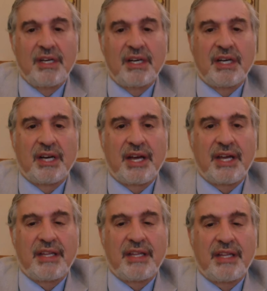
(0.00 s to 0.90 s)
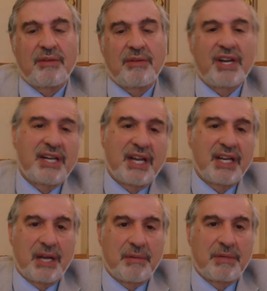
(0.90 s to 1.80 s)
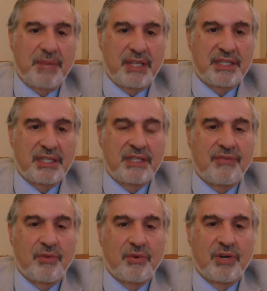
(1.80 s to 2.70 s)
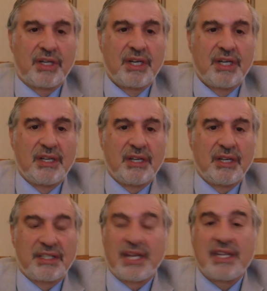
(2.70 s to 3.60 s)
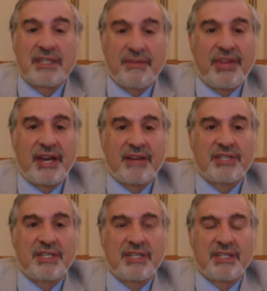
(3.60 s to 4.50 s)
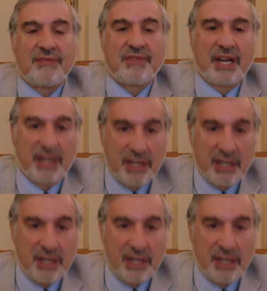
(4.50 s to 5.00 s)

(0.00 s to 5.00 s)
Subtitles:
and that would provide an economic basis for tens of thousands, if not